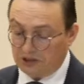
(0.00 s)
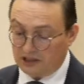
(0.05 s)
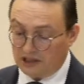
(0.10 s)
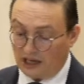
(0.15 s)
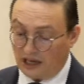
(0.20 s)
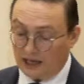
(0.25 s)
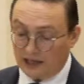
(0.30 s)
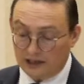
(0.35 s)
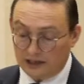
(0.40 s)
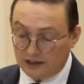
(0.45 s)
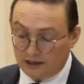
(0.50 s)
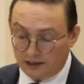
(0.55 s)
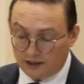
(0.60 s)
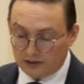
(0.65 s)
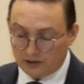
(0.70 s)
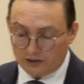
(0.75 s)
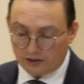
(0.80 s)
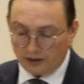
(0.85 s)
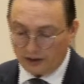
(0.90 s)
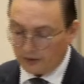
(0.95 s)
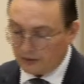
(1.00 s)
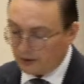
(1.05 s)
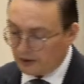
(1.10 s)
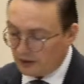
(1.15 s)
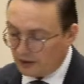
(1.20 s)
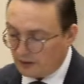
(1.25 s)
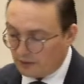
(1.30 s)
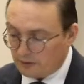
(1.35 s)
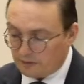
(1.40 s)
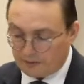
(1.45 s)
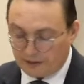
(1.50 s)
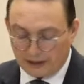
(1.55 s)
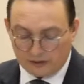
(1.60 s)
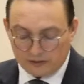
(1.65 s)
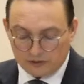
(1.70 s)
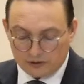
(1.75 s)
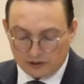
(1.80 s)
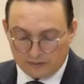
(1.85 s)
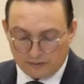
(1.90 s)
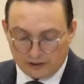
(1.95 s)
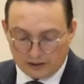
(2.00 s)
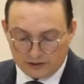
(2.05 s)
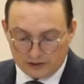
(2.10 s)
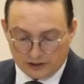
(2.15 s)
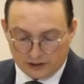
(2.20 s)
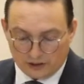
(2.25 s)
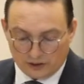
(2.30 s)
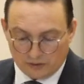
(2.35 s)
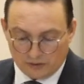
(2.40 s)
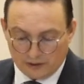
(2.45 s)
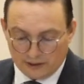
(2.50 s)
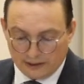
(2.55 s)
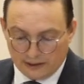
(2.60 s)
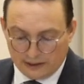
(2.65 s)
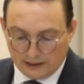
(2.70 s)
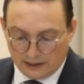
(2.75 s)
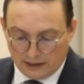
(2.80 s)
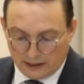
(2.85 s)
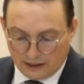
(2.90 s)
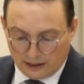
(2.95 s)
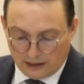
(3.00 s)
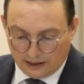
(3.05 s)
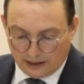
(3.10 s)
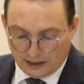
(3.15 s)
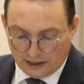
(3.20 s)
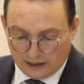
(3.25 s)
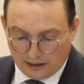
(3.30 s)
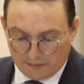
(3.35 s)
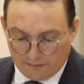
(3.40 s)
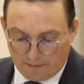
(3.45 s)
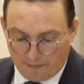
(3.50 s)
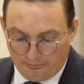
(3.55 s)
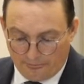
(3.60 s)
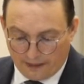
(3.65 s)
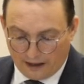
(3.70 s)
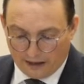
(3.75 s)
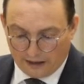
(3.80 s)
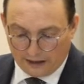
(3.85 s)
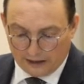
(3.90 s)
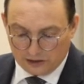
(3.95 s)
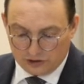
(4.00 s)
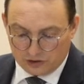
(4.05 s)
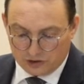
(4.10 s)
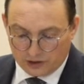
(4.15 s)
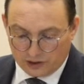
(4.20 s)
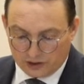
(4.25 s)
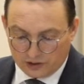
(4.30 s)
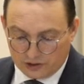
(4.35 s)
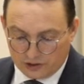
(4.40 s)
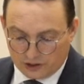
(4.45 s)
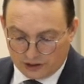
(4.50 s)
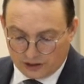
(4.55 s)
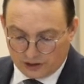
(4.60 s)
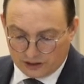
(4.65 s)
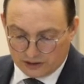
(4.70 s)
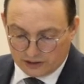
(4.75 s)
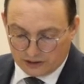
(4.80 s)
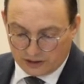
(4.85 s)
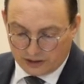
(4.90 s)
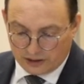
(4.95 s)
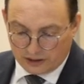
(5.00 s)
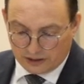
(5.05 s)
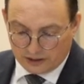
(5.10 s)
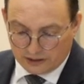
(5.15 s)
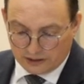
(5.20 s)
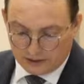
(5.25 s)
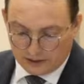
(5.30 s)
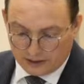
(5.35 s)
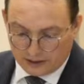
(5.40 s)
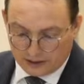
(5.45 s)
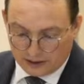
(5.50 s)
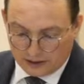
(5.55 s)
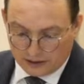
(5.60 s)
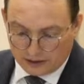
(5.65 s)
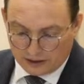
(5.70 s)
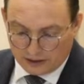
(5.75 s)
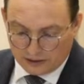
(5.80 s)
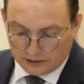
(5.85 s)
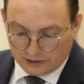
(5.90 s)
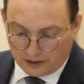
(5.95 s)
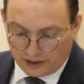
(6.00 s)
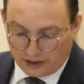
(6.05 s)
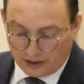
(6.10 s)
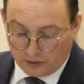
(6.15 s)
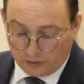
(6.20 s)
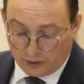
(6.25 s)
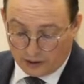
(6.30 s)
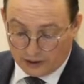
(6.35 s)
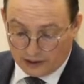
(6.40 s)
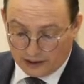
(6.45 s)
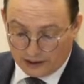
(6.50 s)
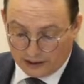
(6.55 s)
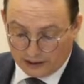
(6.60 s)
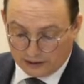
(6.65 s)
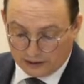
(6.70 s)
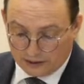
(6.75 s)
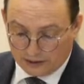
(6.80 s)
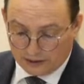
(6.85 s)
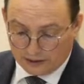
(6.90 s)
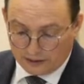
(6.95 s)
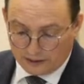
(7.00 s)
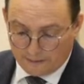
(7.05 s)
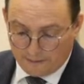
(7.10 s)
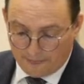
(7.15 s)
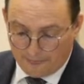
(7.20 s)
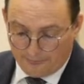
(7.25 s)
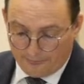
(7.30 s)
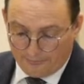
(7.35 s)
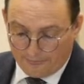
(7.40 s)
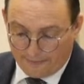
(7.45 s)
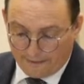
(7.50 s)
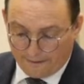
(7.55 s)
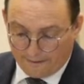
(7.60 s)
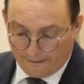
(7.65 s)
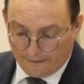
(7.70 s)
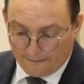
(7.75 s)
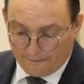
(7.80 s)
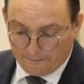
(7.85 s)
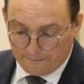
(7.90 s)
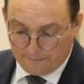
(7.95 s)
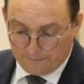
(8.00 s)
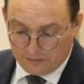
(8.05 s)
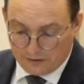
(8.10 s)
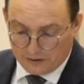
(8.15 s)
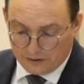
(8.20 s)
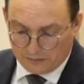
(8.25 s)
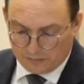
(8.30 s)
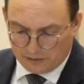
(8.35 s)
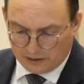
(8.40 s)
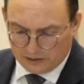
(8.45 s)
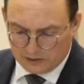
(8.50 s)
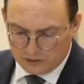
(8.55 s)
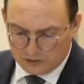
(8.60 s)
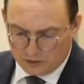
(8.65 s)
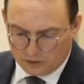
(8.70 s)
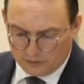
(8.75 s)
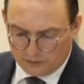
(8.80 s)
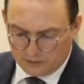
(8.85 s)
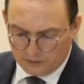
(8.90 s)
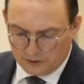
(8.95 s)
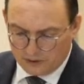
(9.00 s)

I don't know how they would pronounce it in Mexico, and his church in Tehuacan, in a place called